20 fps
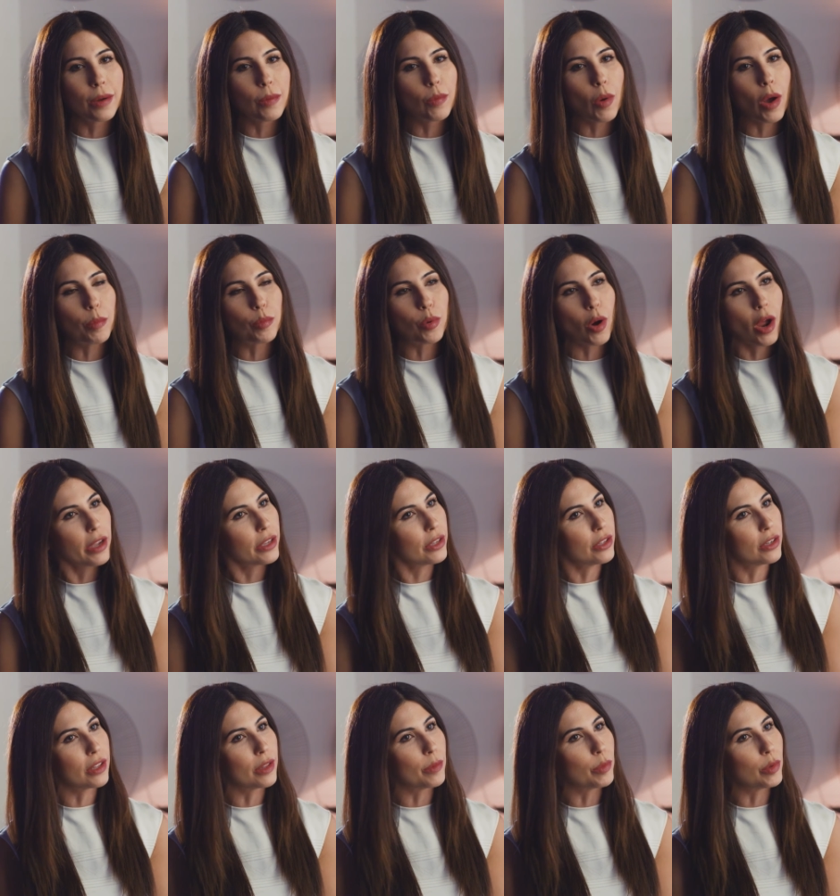What brought
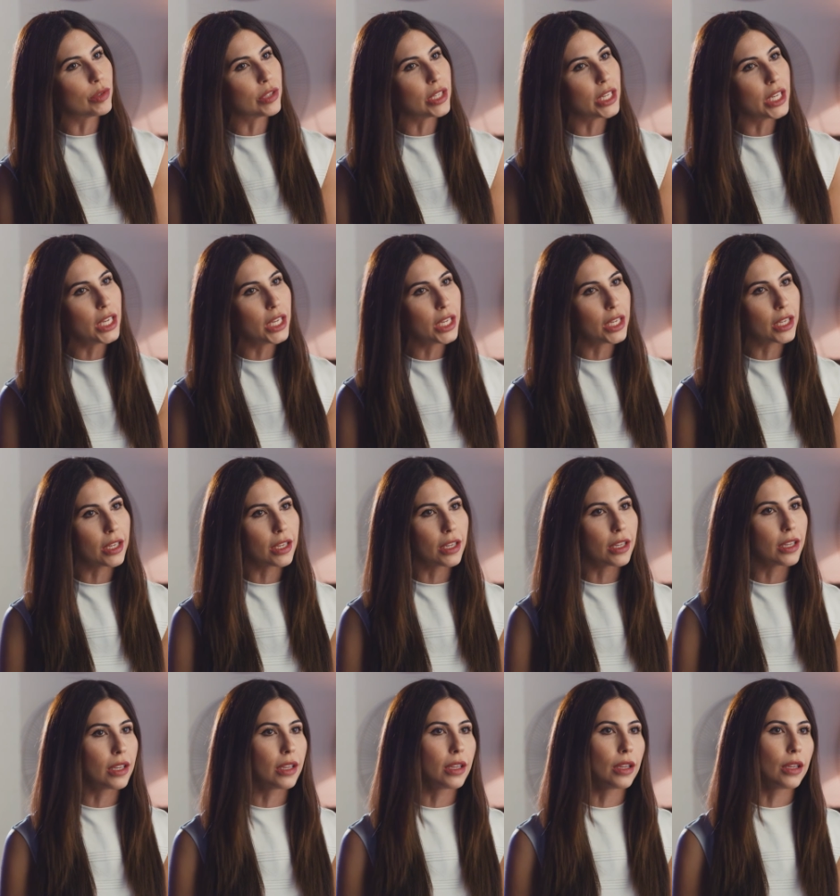you to the boutique?
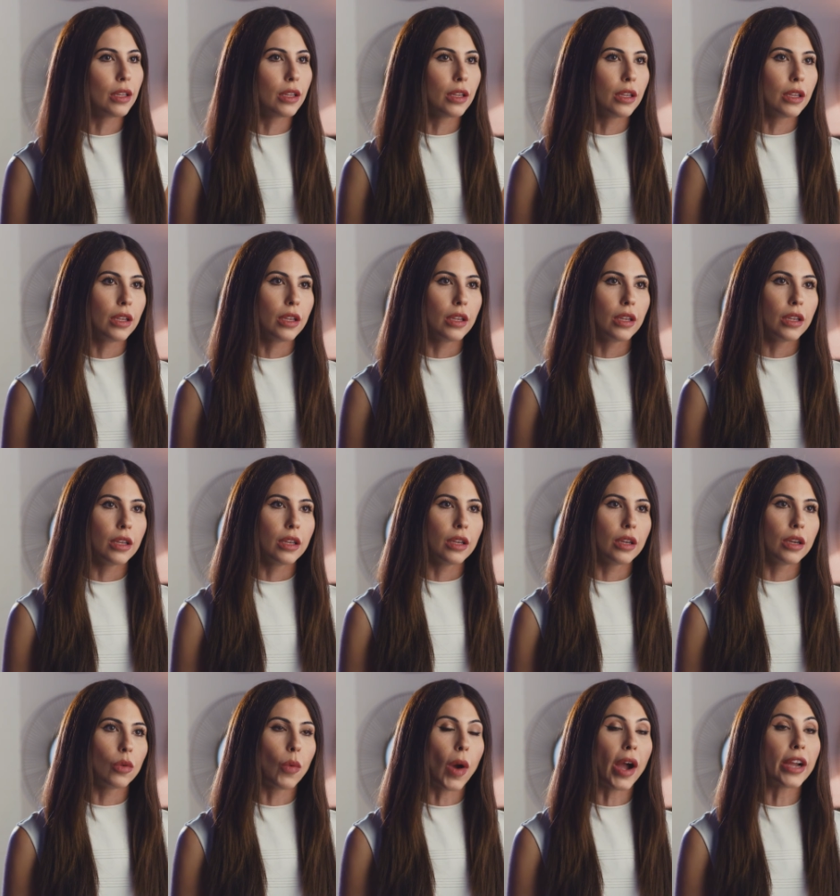
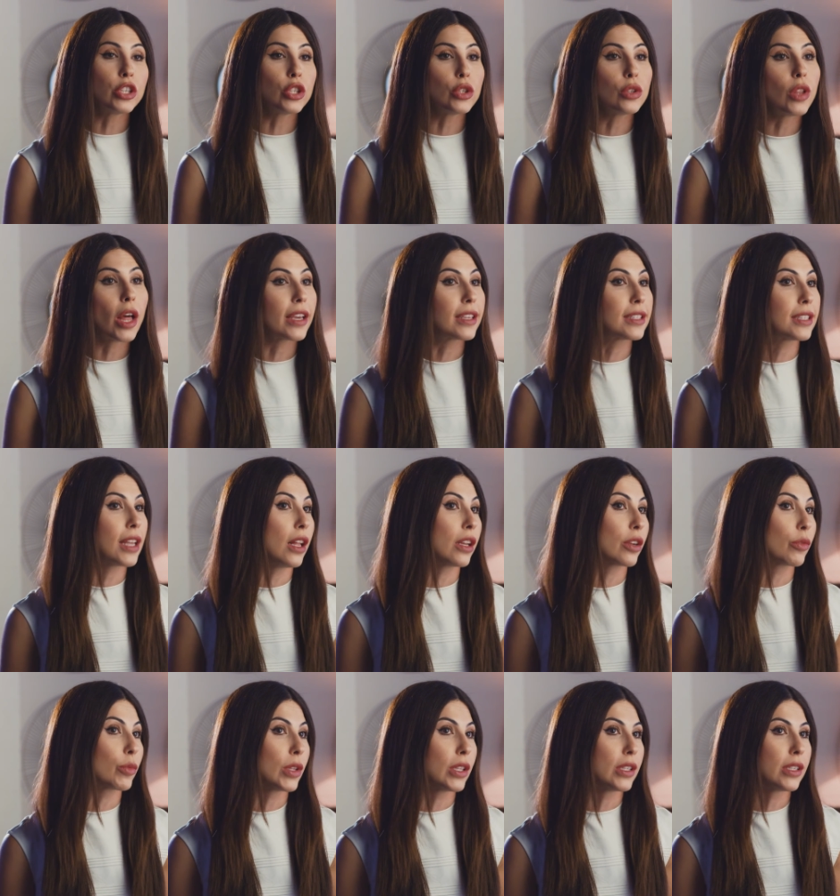Why do you like
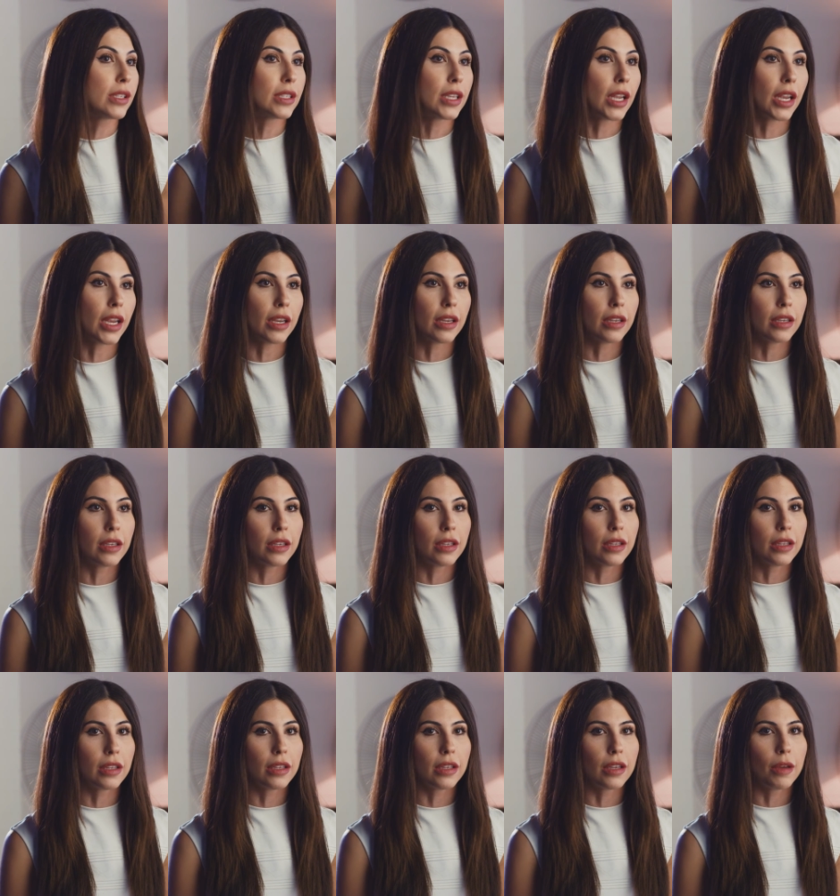selling real estate? Yeah,
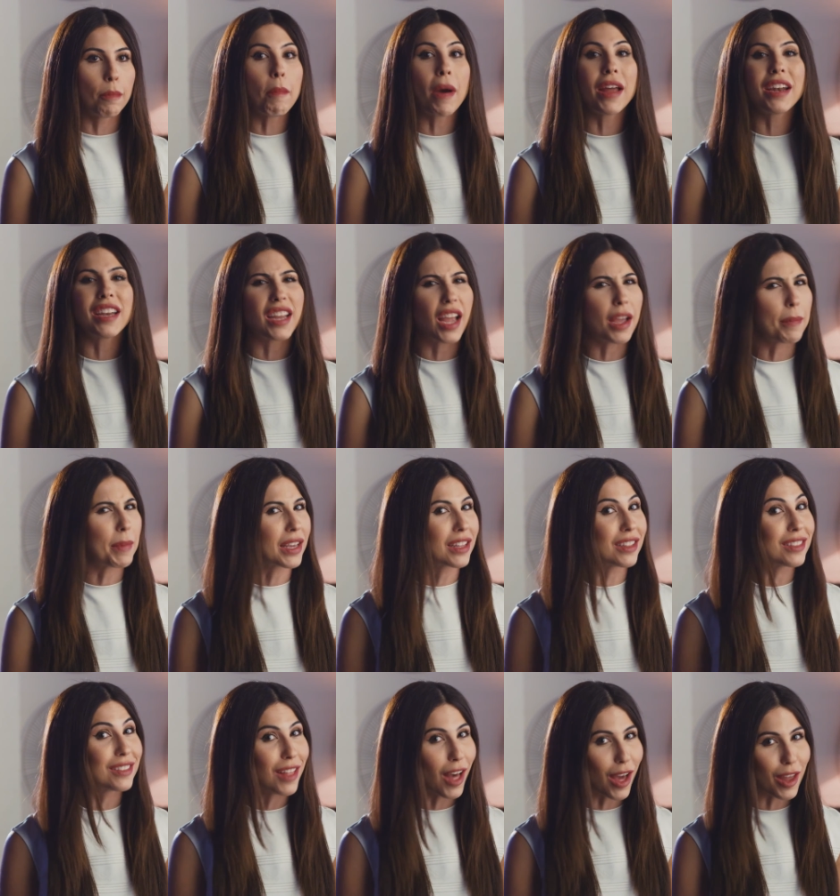more like money. I make
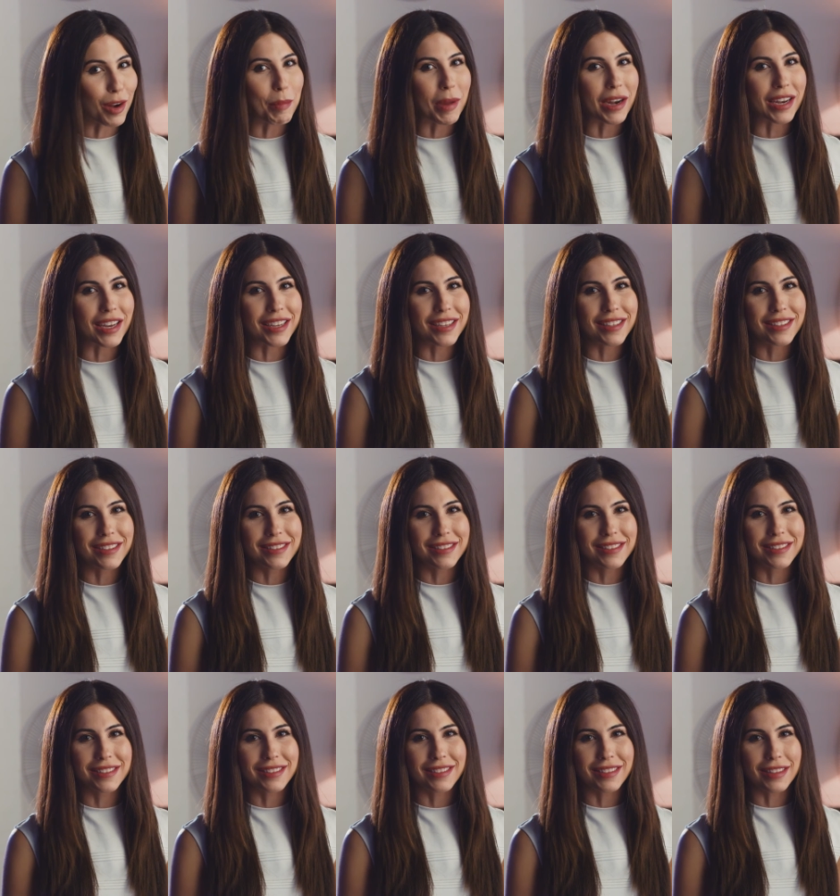a lot of money.
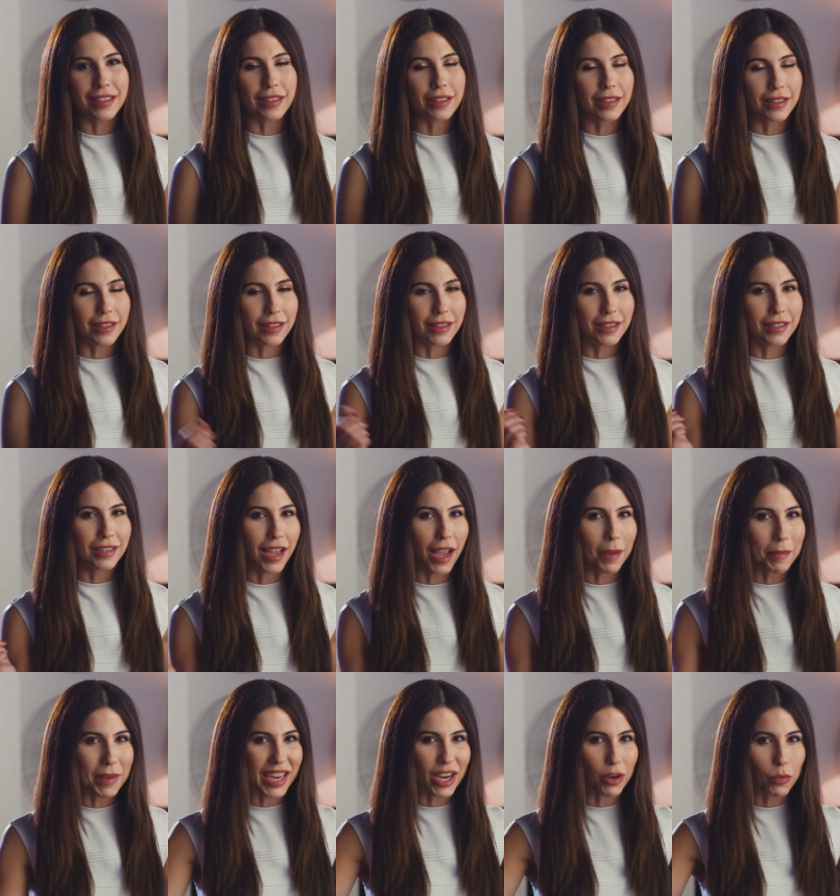
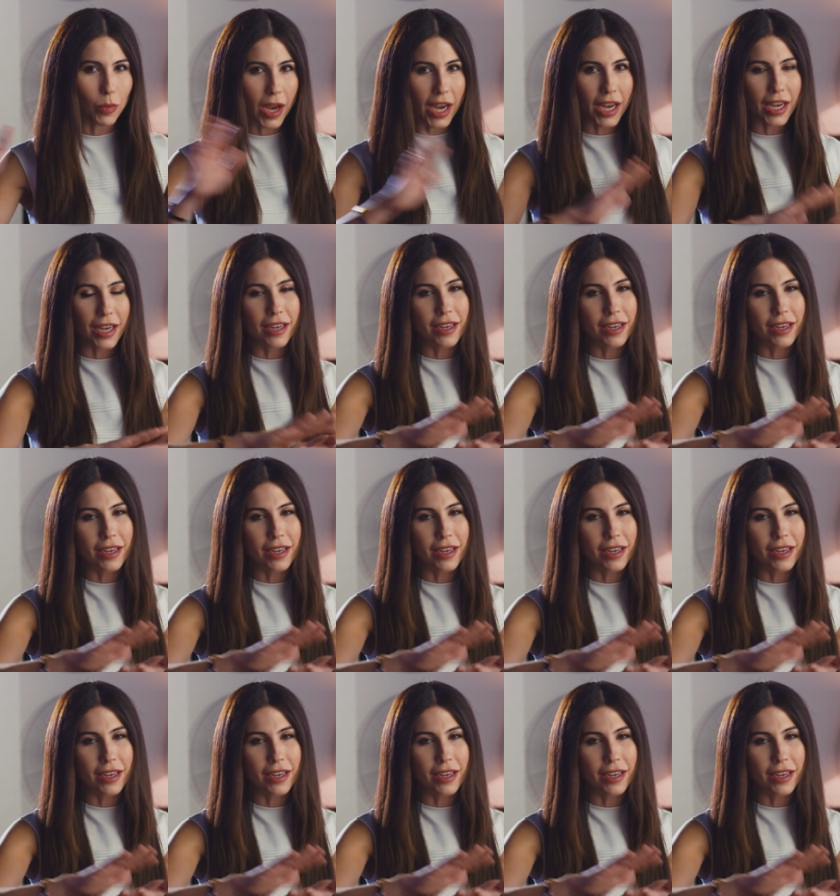Yeah. make it rain.